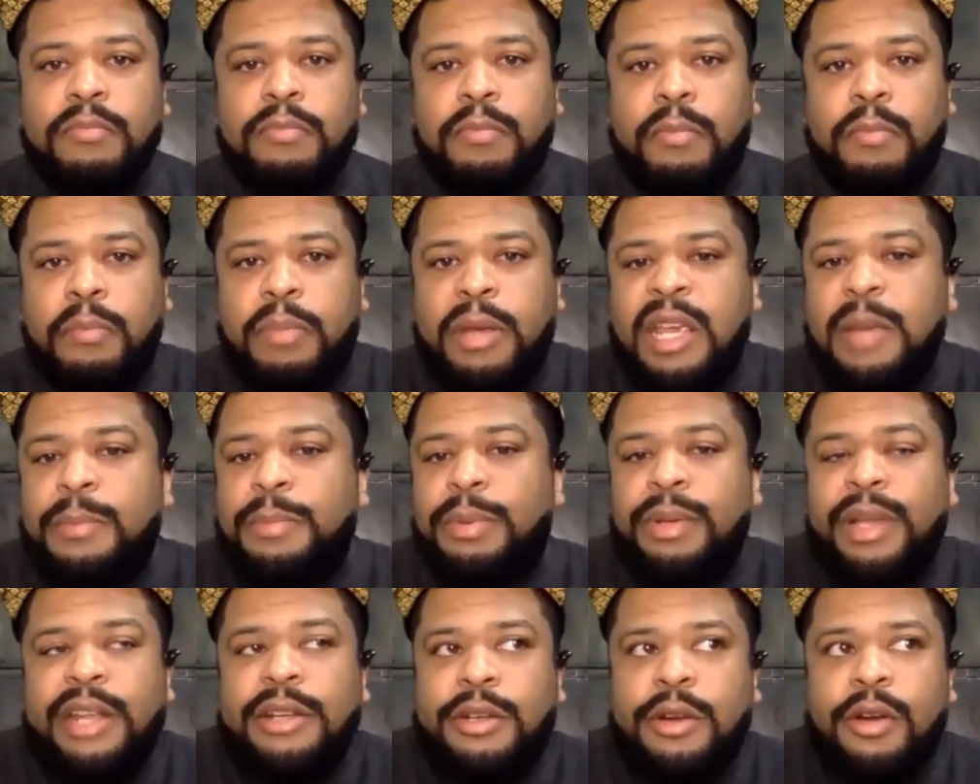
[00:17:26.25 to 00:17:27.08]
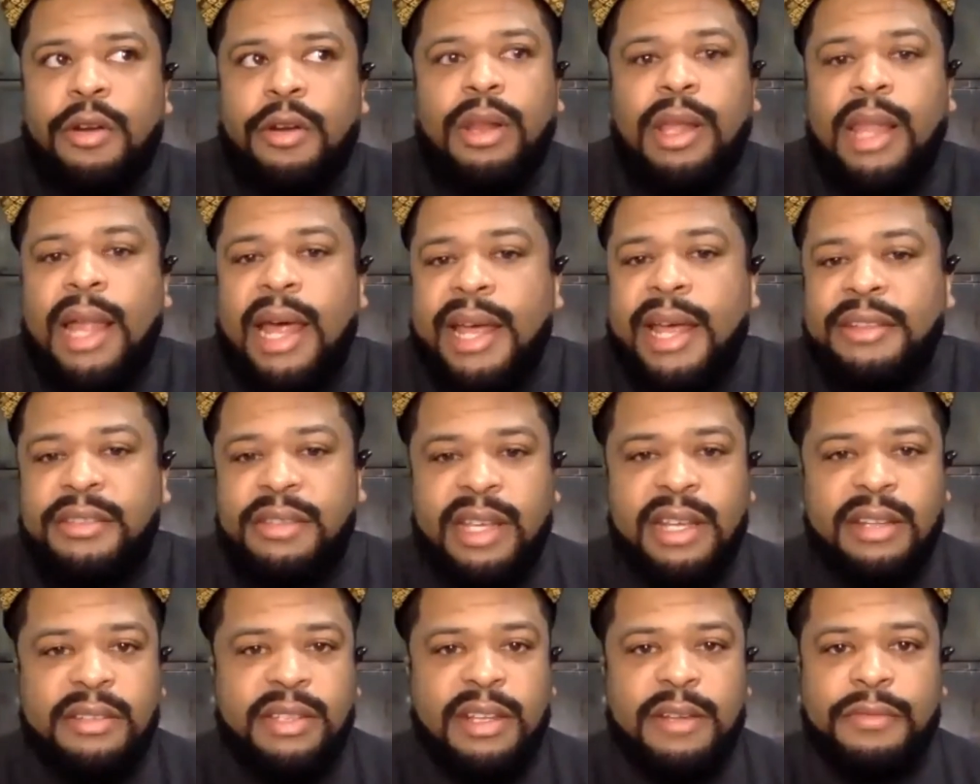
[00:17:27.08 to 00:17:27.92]
people internalize
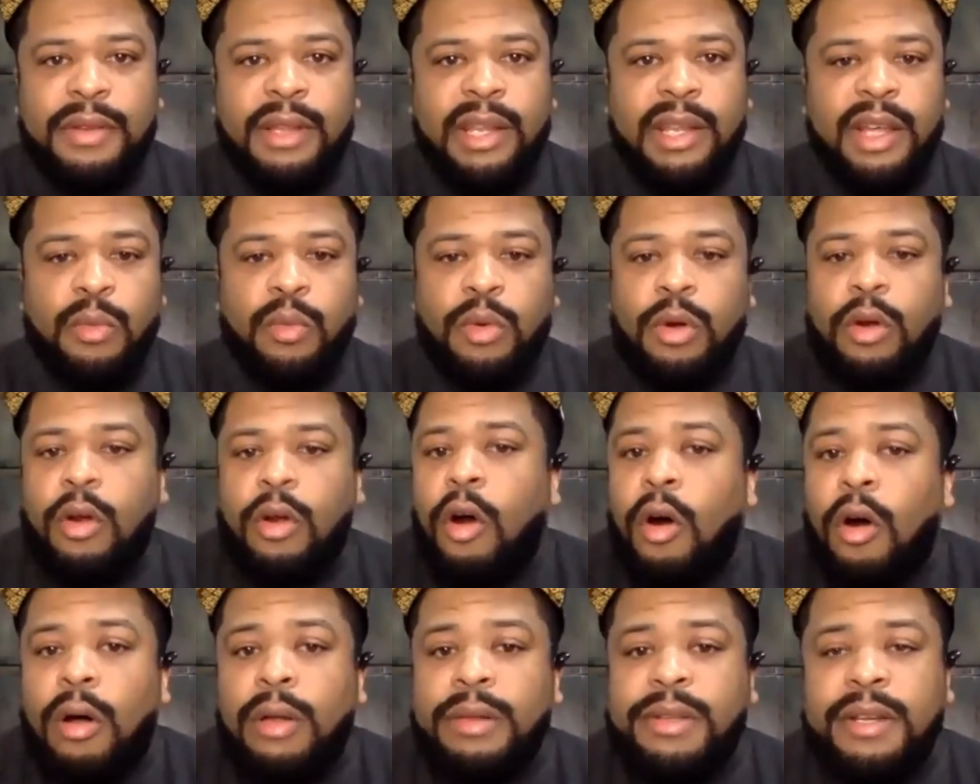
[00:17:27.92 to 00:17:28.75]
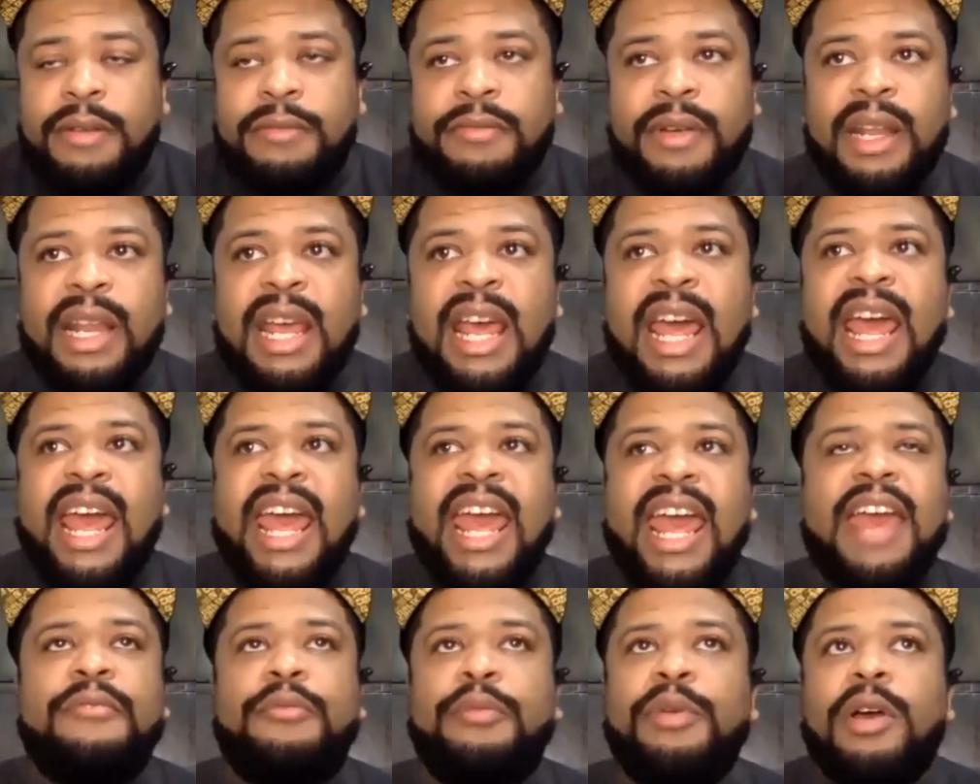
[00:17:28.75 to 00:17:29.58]
things differently. We're all different.
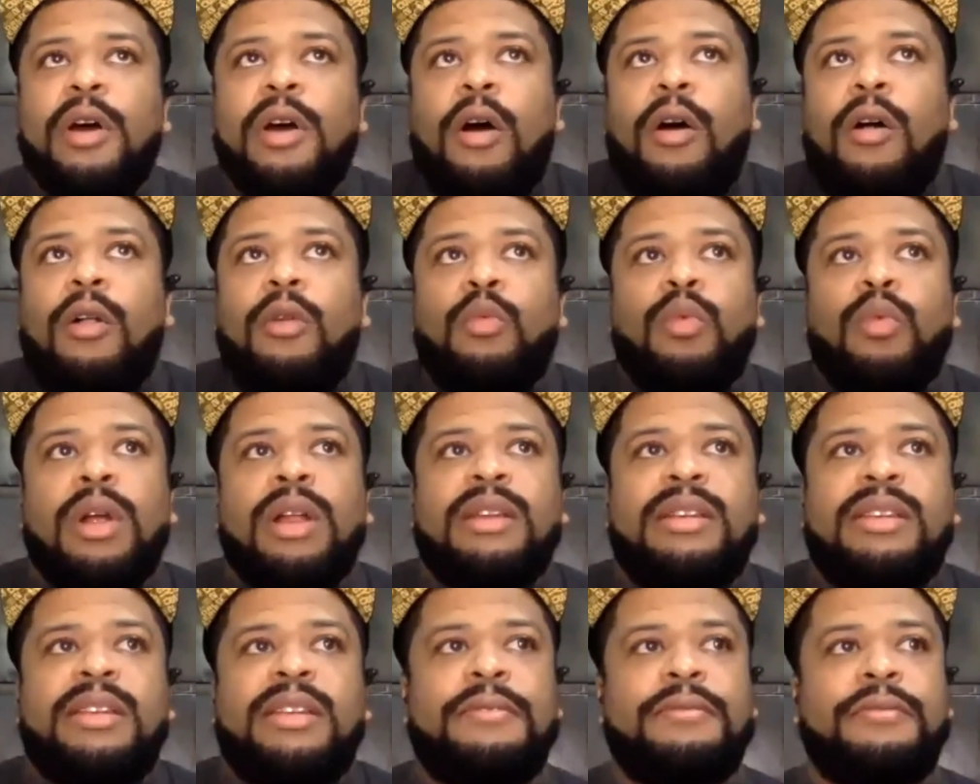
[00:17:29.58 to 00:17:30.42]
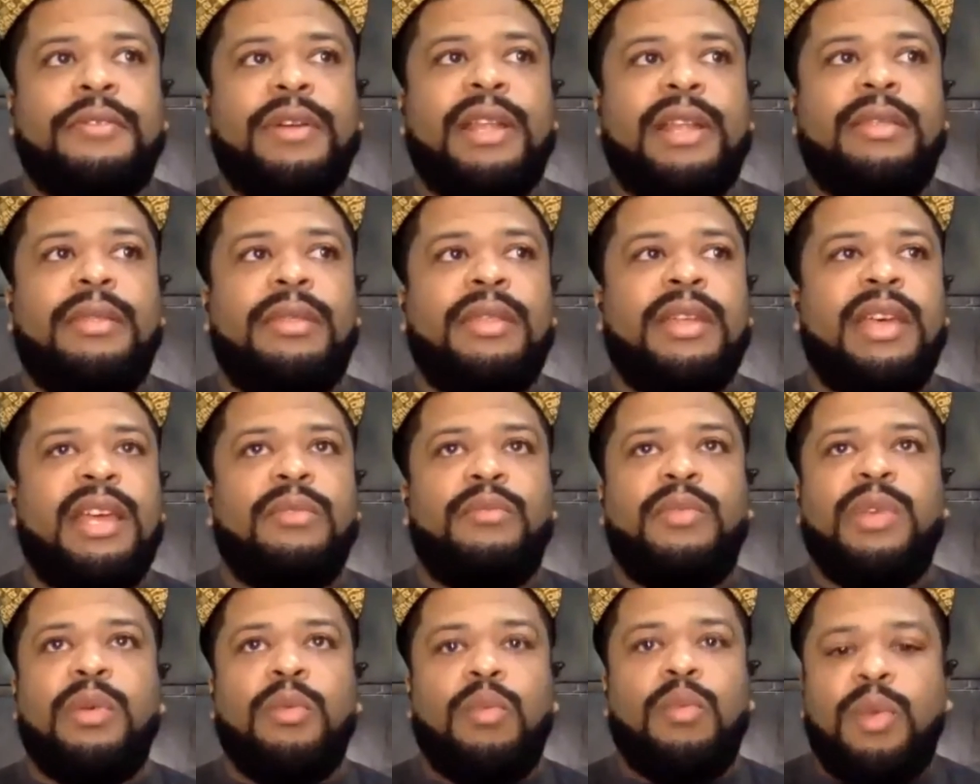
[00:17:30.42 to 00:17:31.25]
If we all weren't different,
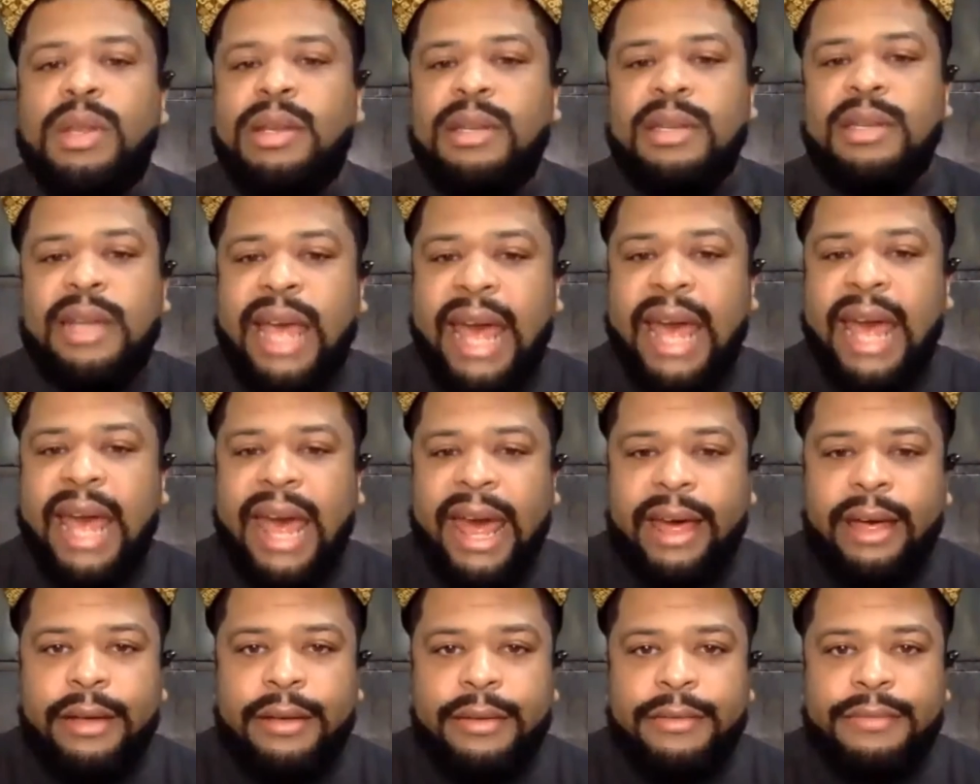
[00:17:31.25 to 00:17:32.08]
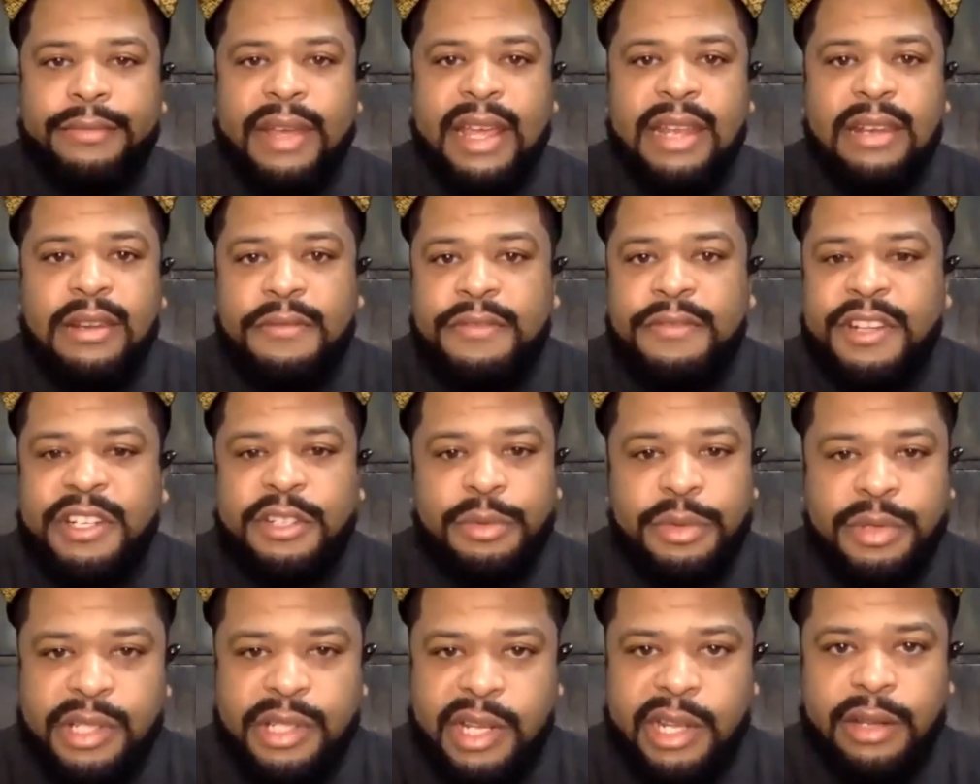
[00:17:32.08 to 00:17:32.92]
then we wouldn't have
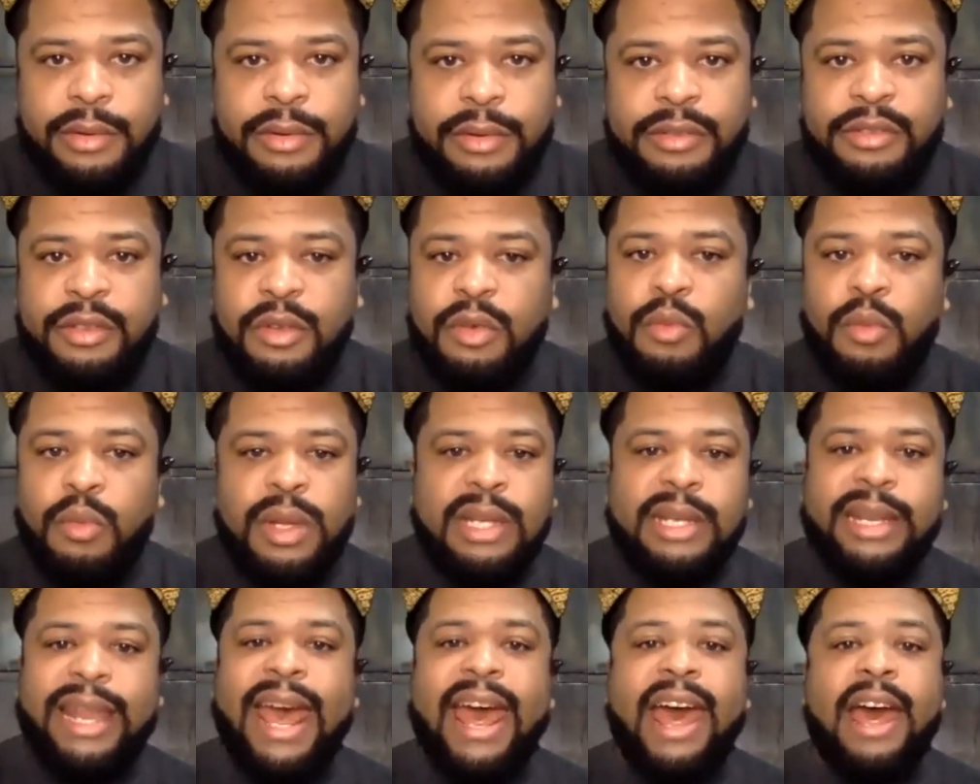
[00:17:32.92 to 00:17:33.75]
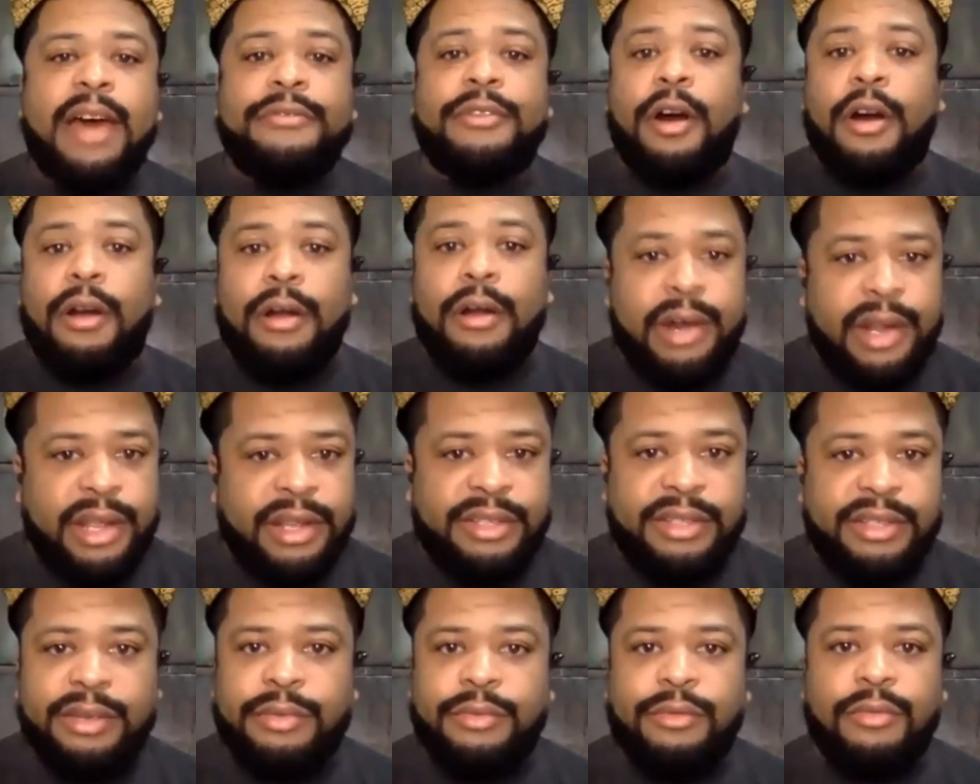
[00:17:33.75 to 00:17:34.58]
individual skills. We wouldn't have
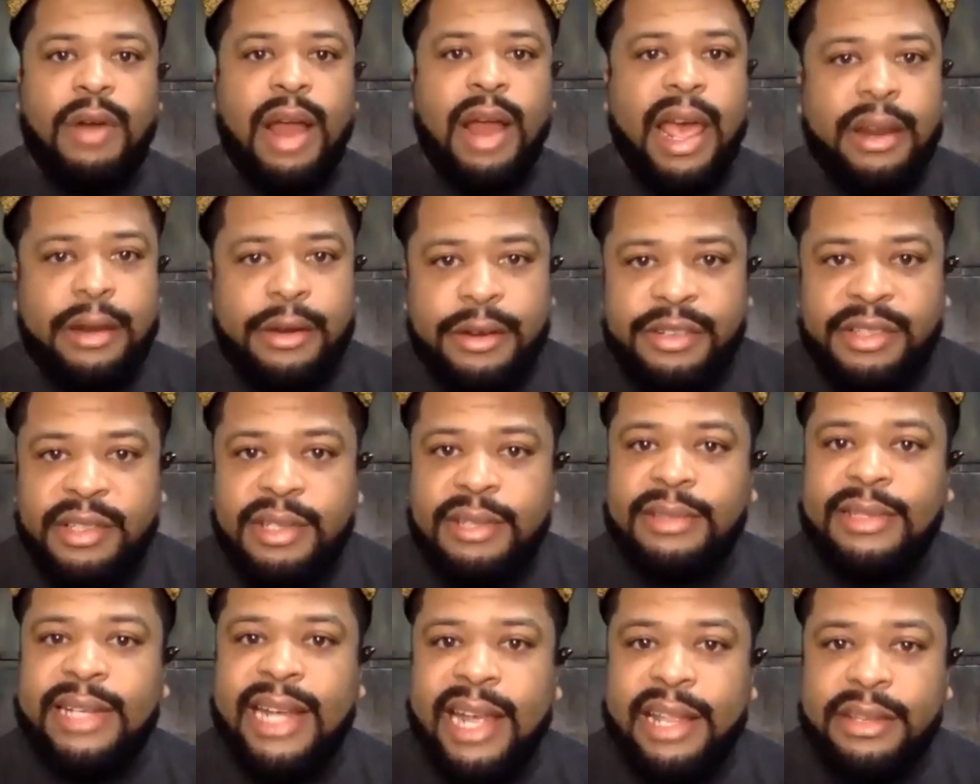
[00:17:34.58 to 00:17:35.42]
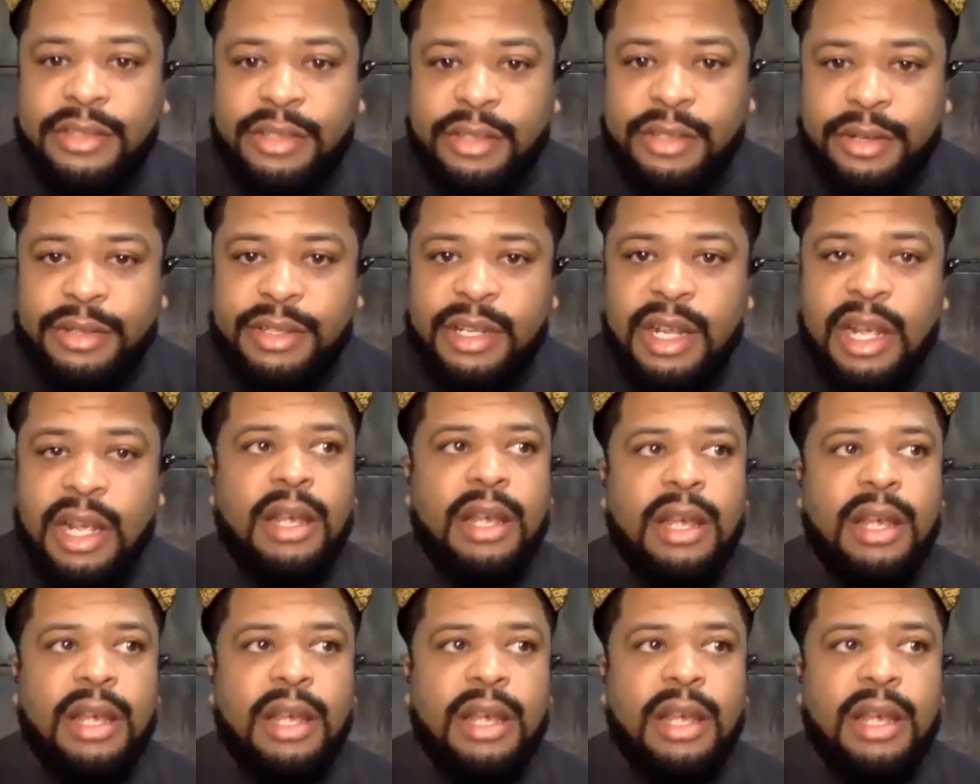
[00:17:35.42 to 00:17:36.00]
artists and writers and dancers.